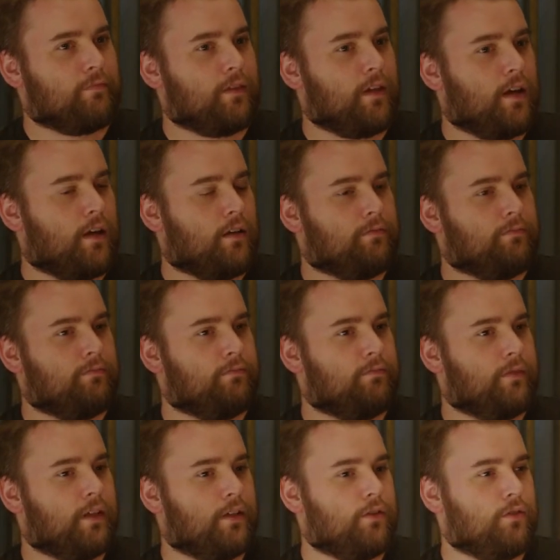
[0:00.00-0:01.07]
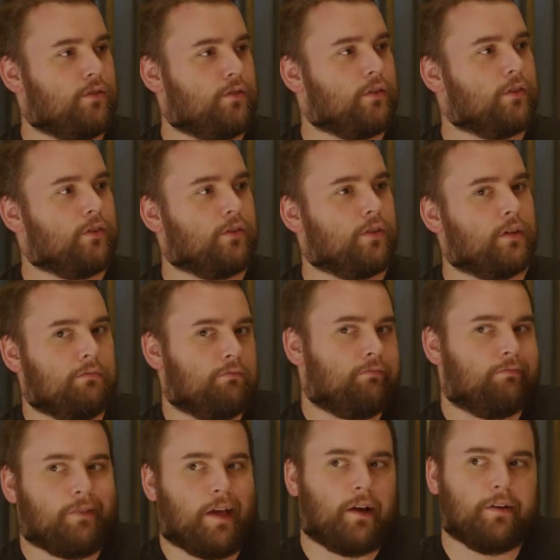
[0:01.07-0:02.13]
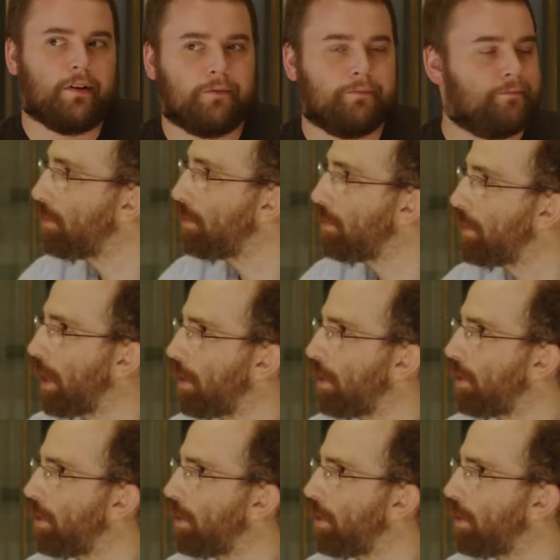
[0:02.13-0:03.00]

Yeah, they do the surgery. I don't know. Yeah.